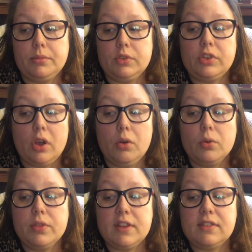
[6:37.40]

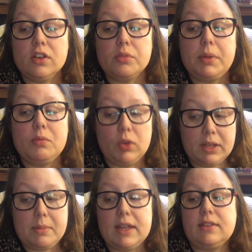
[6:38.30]
So this year's been
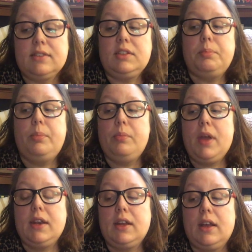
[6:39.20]
really mixed,
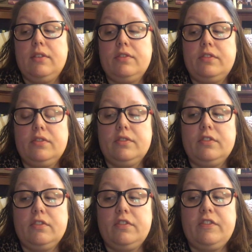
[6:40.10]
and I've
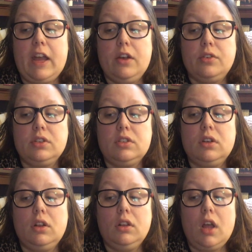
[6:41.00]
found
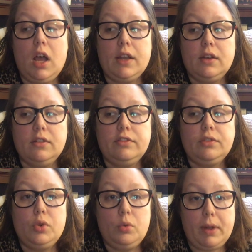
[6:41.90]
a lot of
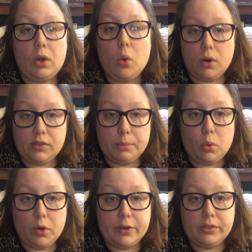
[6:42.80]
who my core
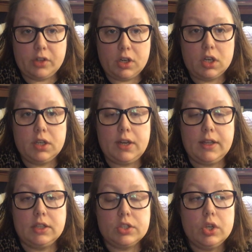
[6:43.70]
supporters are
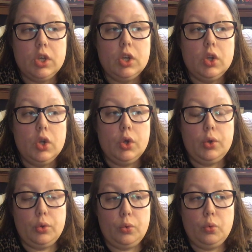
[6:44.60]
and
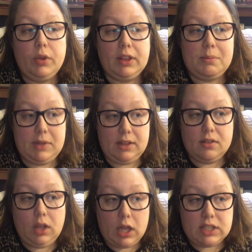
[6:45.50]
who really means
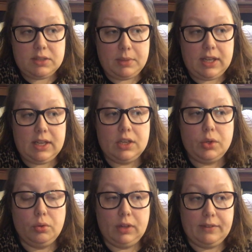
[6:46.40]
a lot to me and
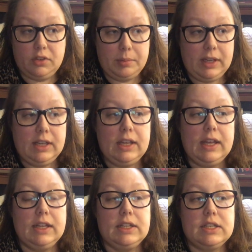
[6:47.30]
who loves me,
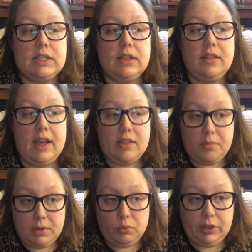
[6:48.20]
and that's
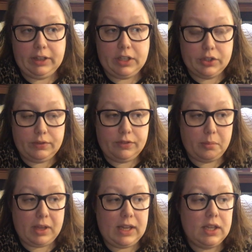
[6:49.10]
been really good for
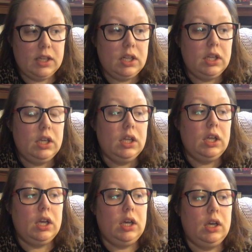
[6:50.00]
me.
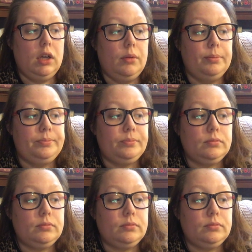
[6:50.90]
And